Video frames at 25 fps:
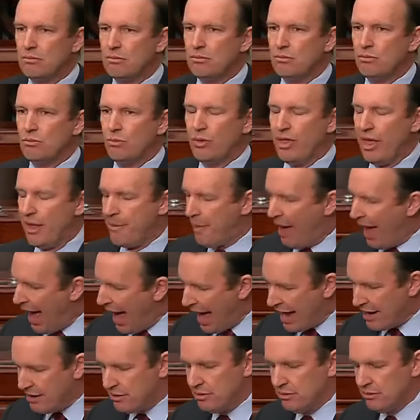with a
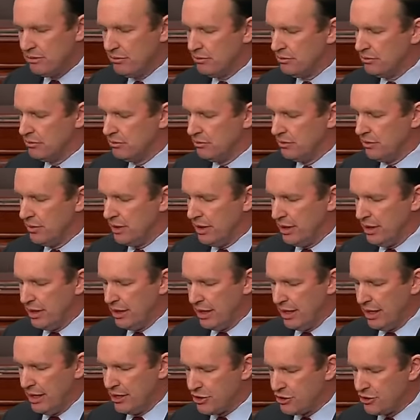bad
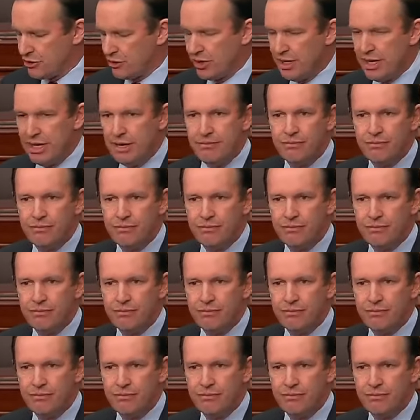history